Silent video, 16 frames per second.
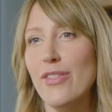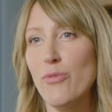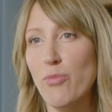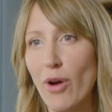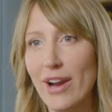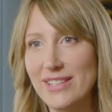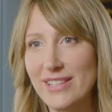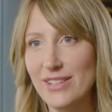the
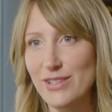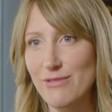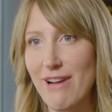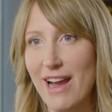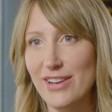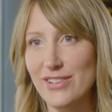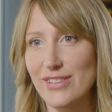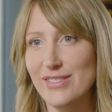right
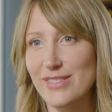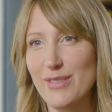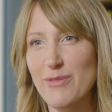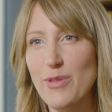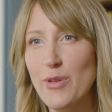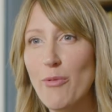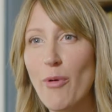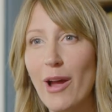interactions
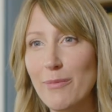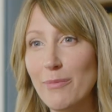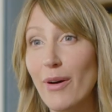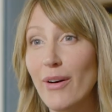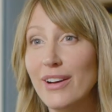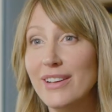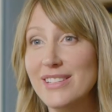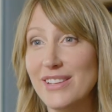and the right
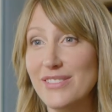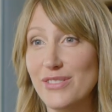marketing